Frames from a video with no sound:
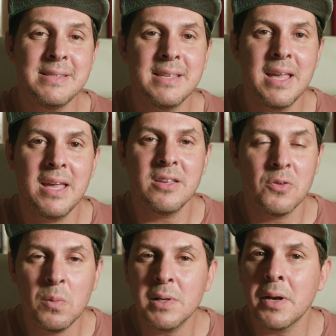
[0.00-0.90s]
stage,
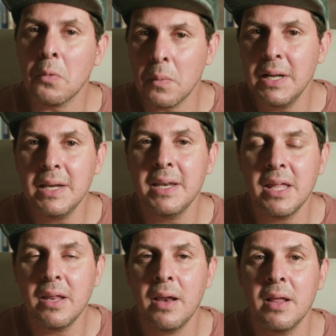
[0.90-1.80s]
what you really
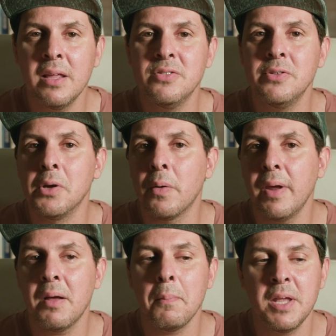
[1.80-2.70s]
need is to
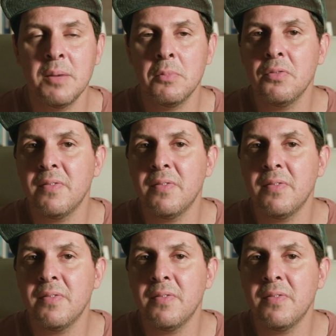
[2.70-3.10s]
create a minimal